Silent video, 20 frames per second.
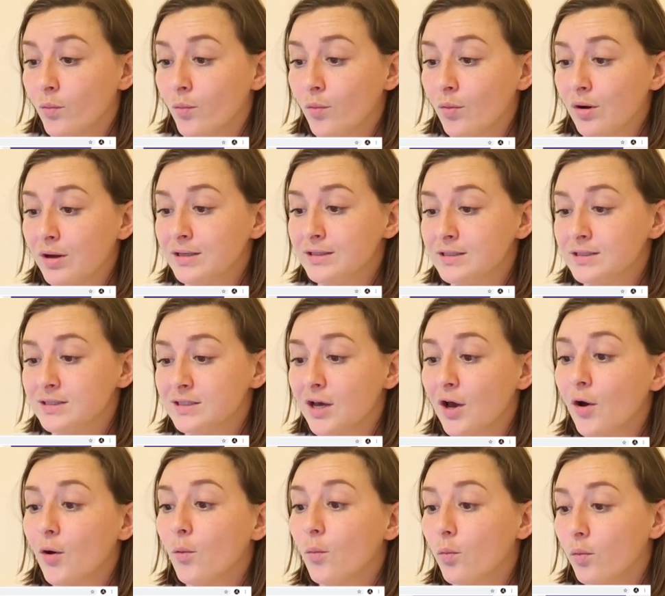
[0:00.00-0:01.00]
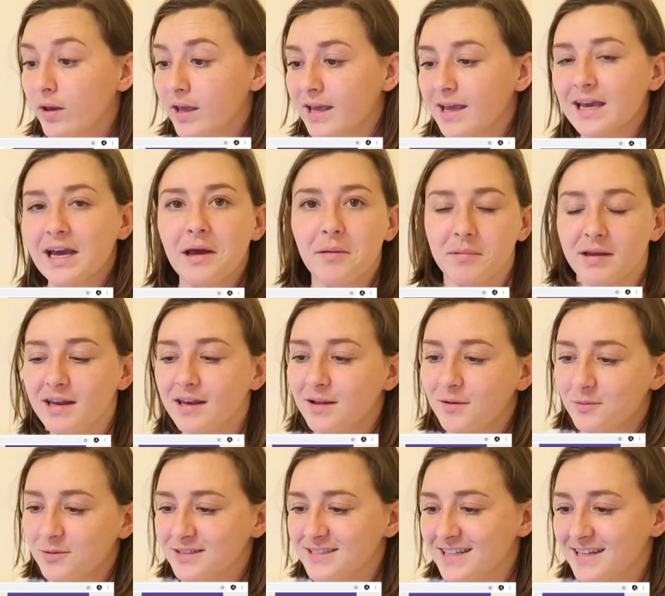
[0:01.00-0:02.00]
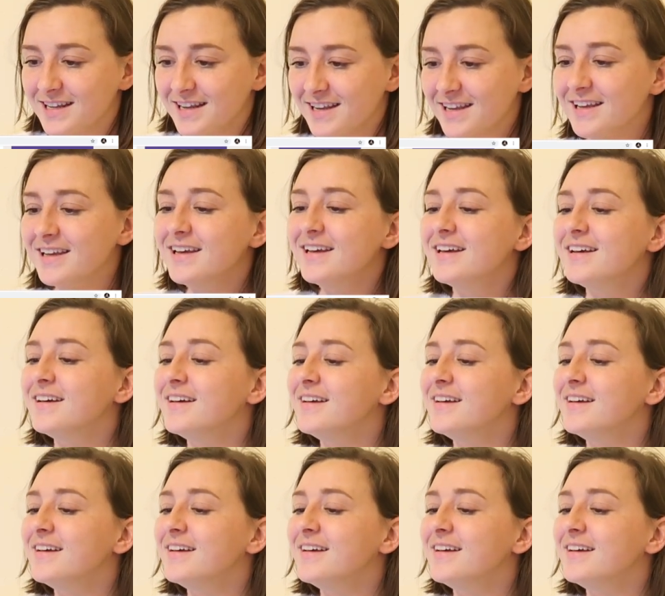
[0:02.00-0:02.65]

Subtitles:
Once a week. I'm kidding. Once a day.